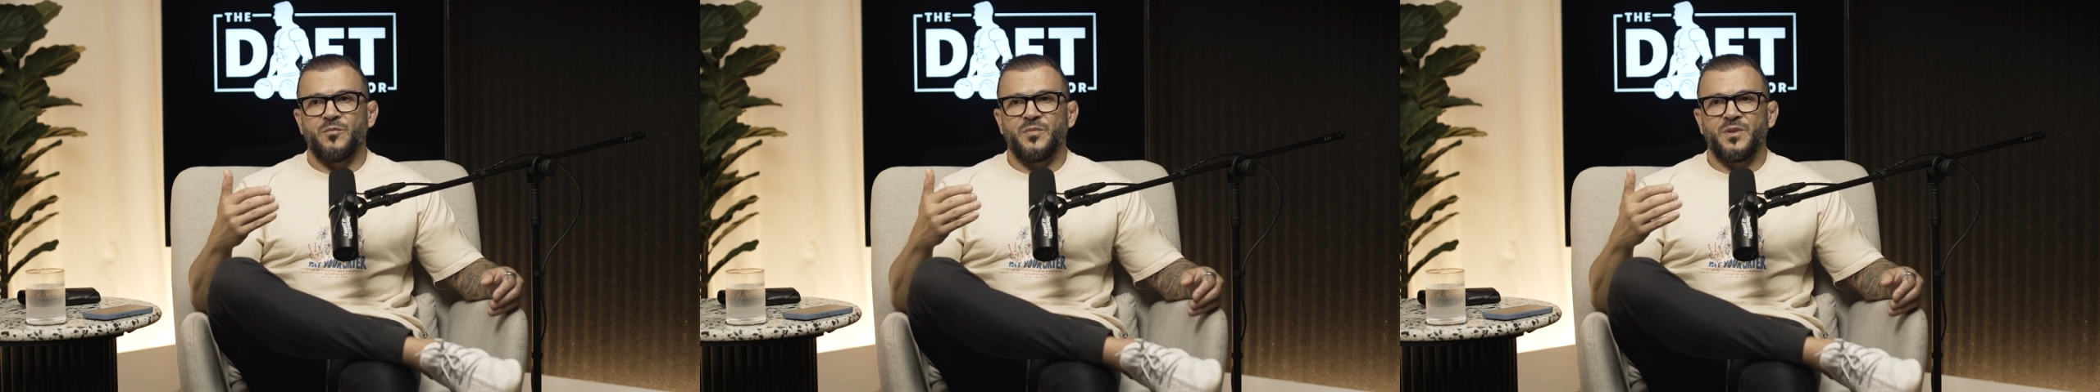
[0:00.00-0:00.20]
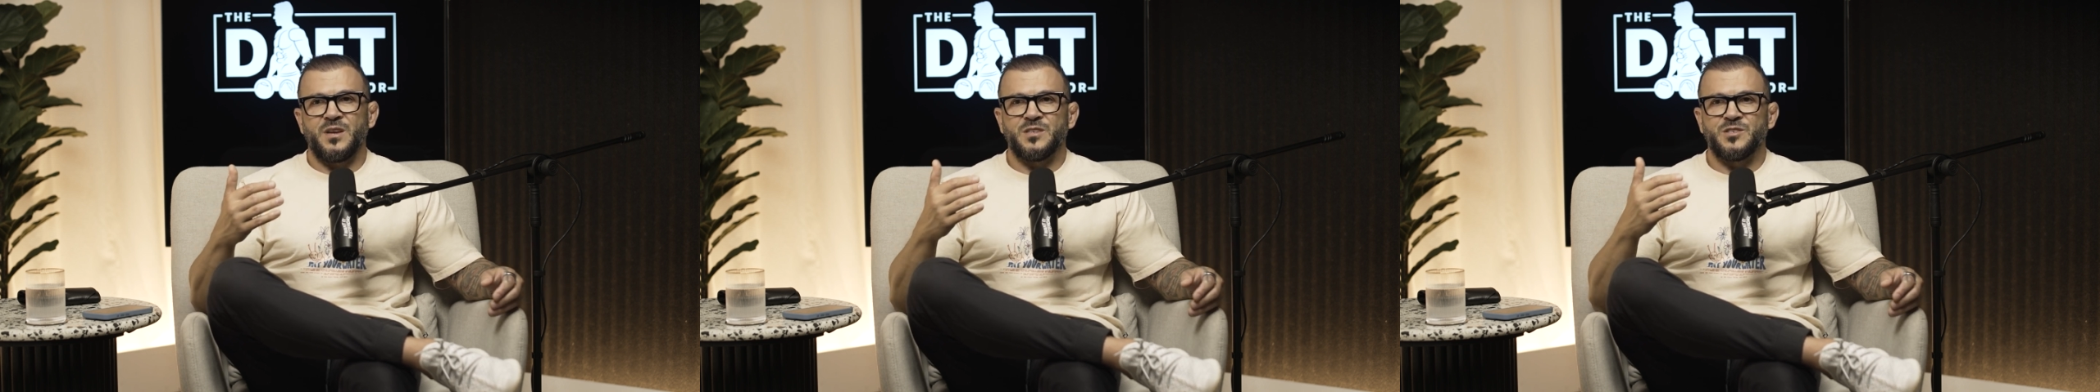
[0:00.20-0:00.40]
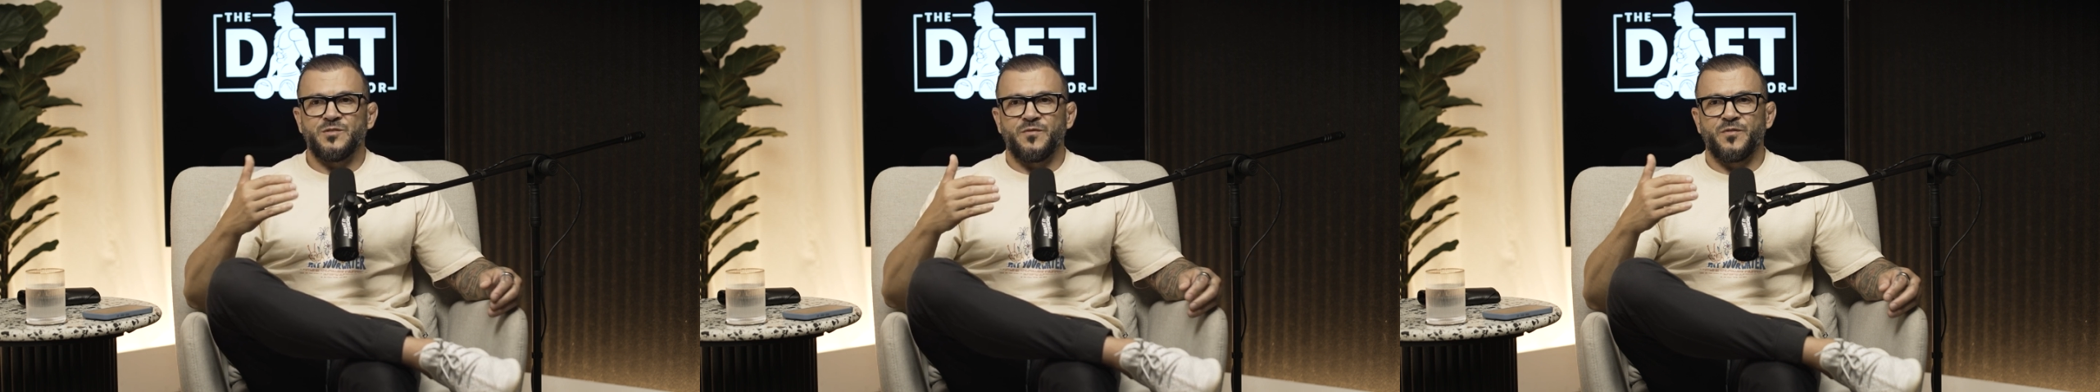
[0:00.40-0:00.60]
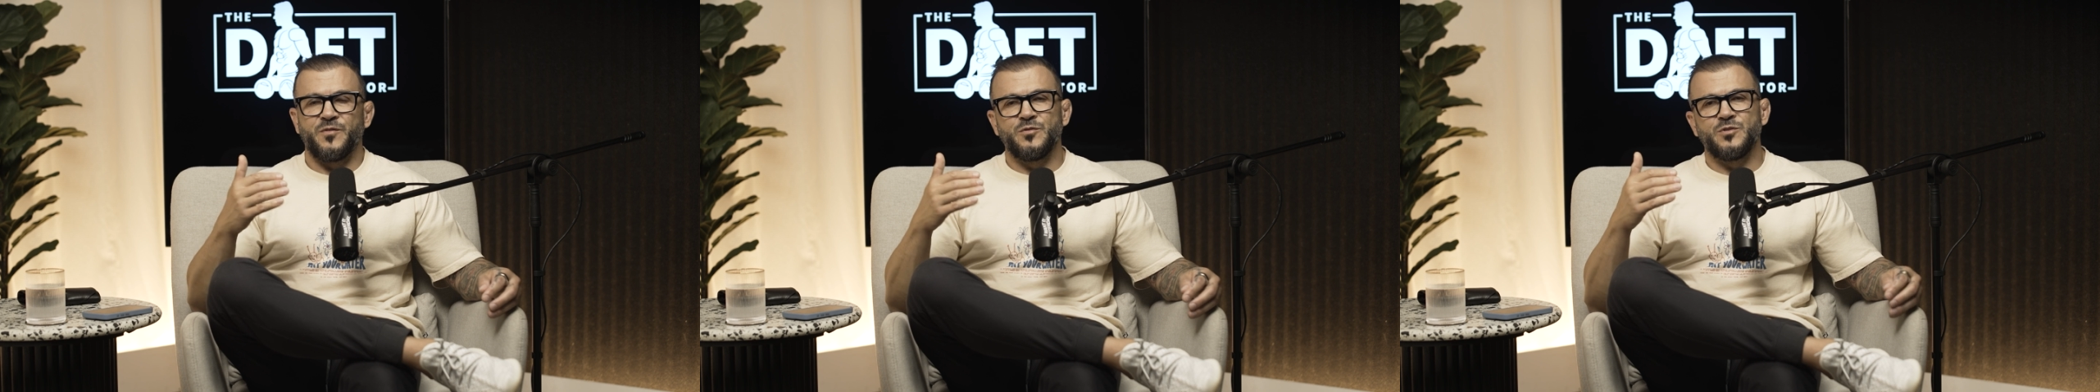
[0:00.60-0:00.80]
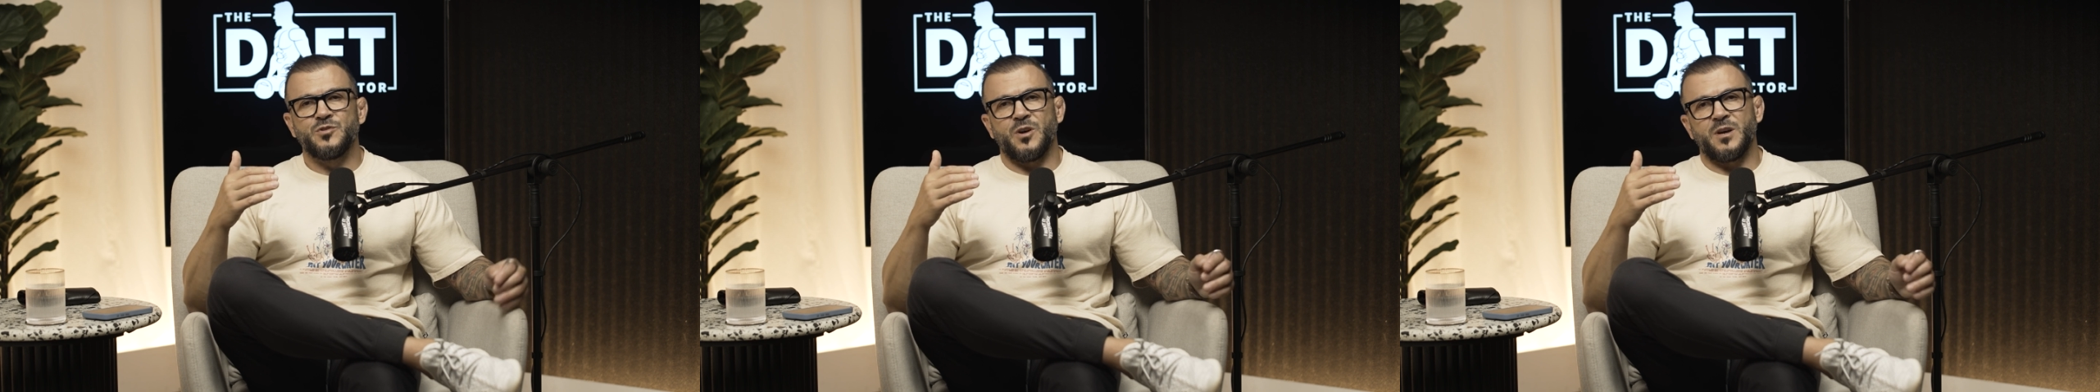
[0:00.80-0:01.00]
these
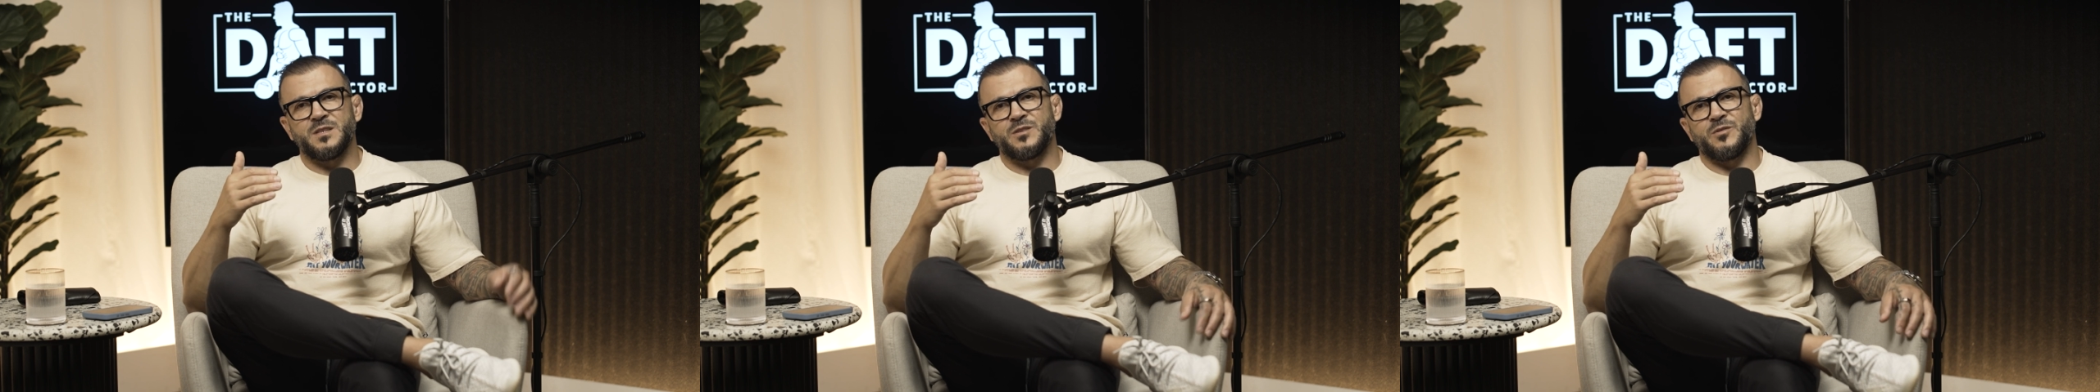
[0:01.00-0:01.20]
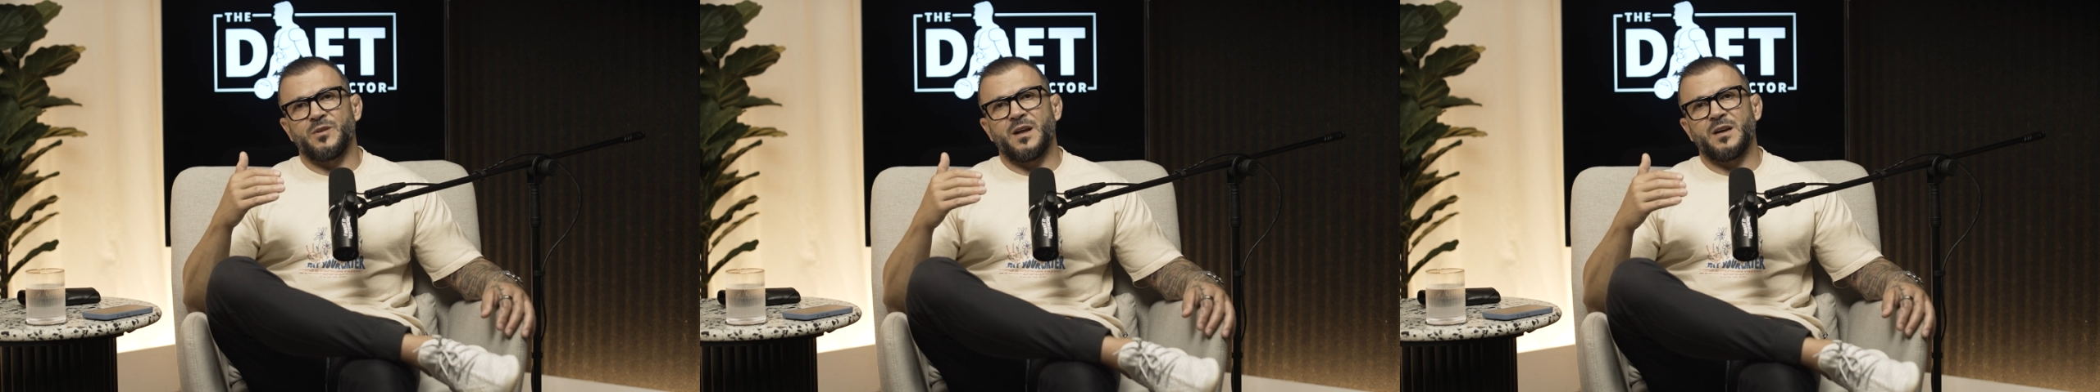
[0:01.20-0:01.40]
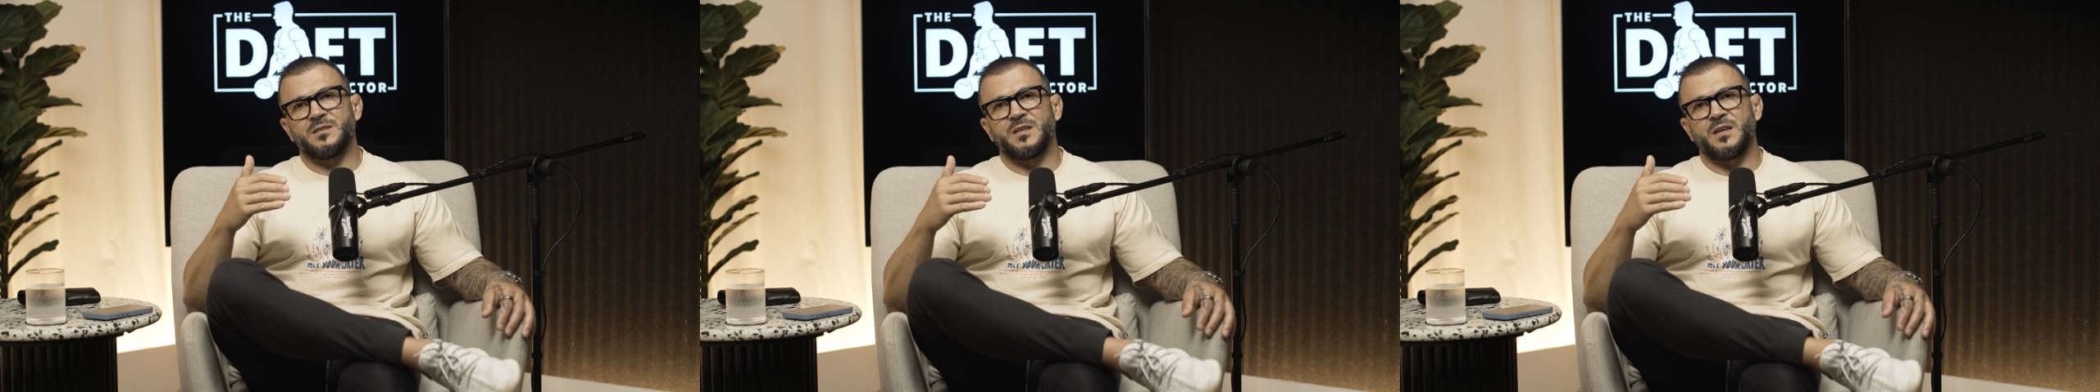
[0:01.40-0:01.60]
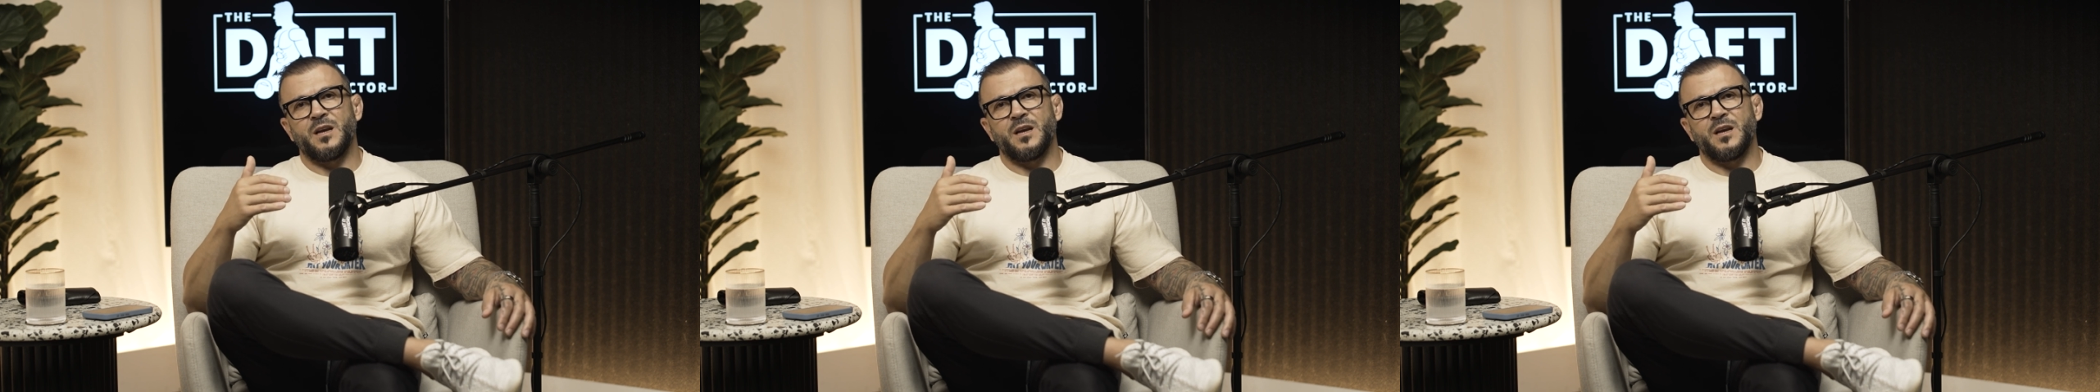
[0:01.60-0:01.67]
food giants are allowed